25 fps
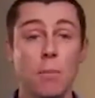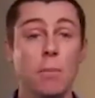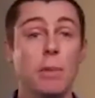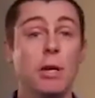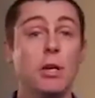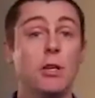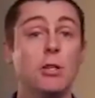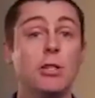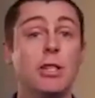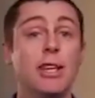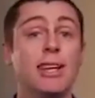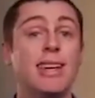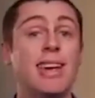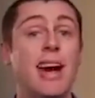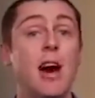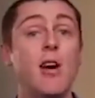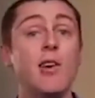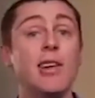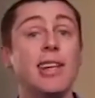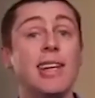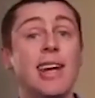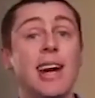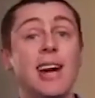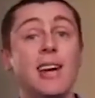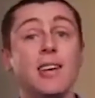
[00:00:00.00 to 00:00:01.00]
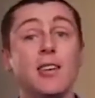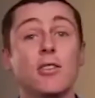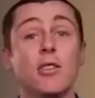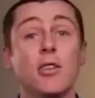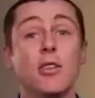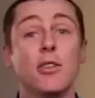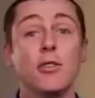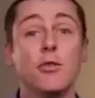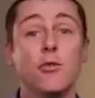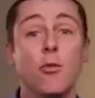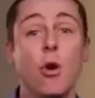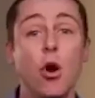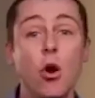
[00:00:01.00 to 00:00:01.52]
because they're currently under
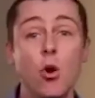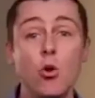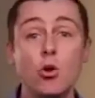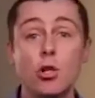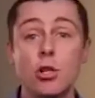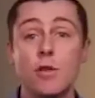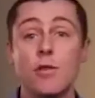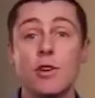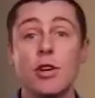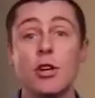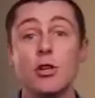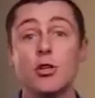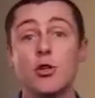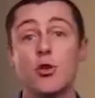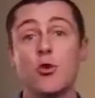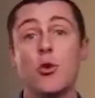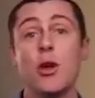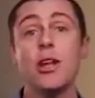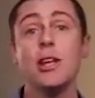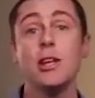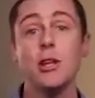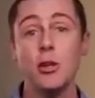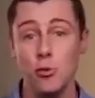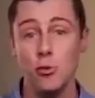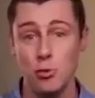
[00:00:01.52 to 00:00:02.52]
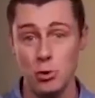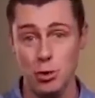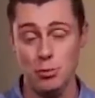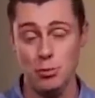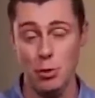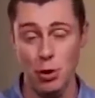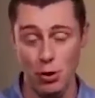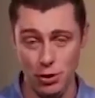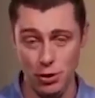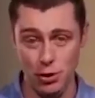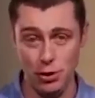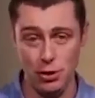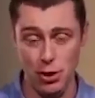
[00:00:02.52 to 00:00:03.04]
the throes of an adrenaline
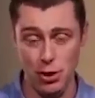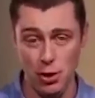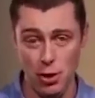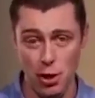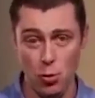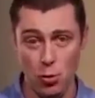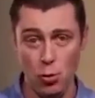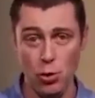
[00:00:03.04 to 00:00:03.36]
response,